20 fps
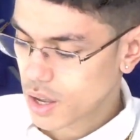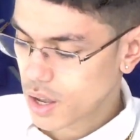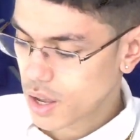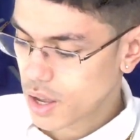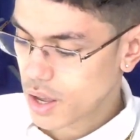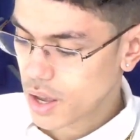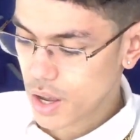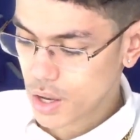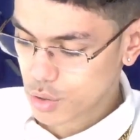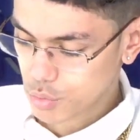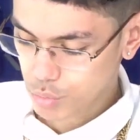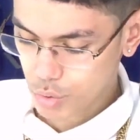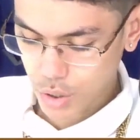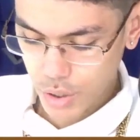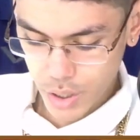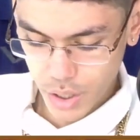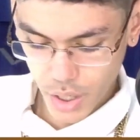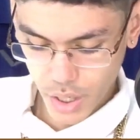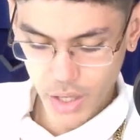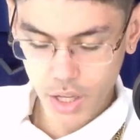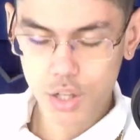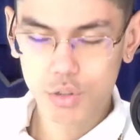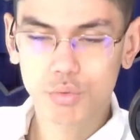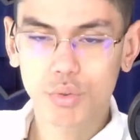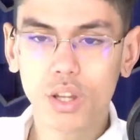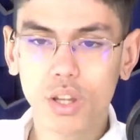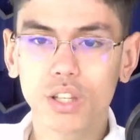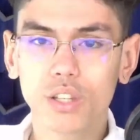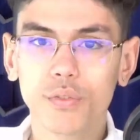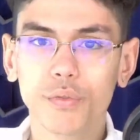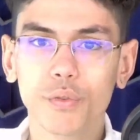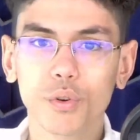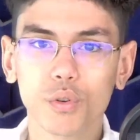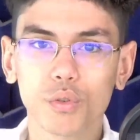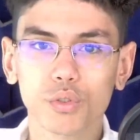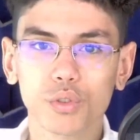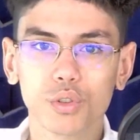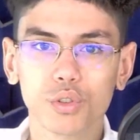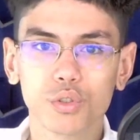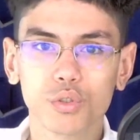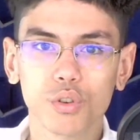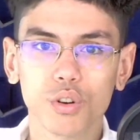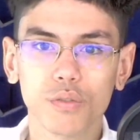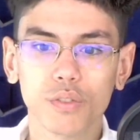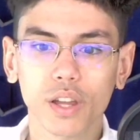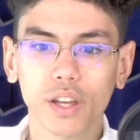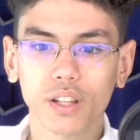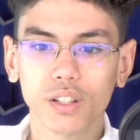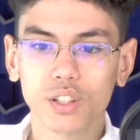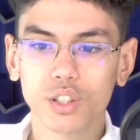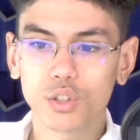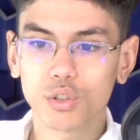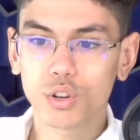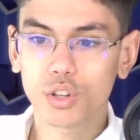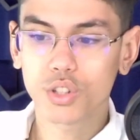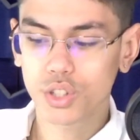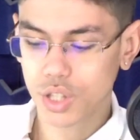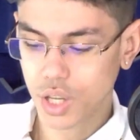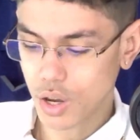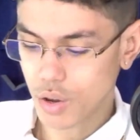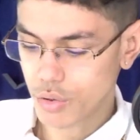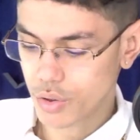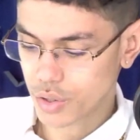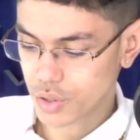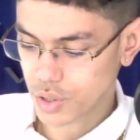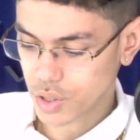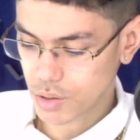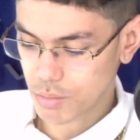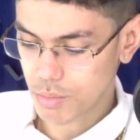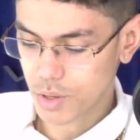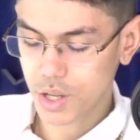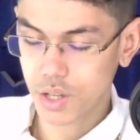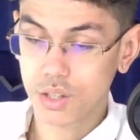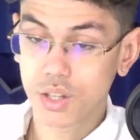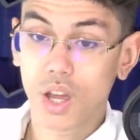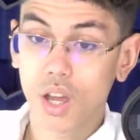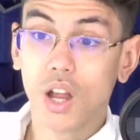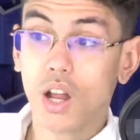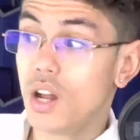it's really like it's really difficult to sort of like to sort of scale this team because